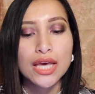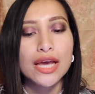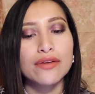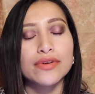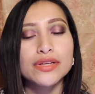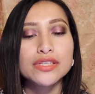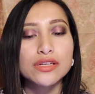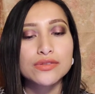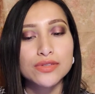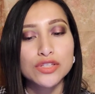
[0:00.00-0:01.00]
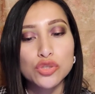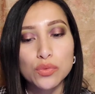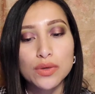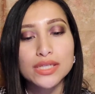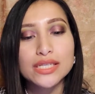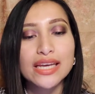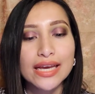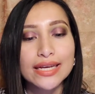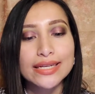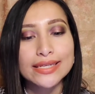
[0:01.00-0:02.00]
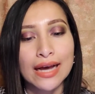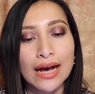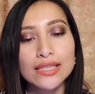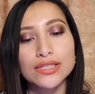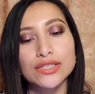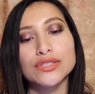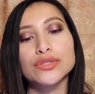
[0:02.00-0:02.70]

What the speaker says: It retails for $28.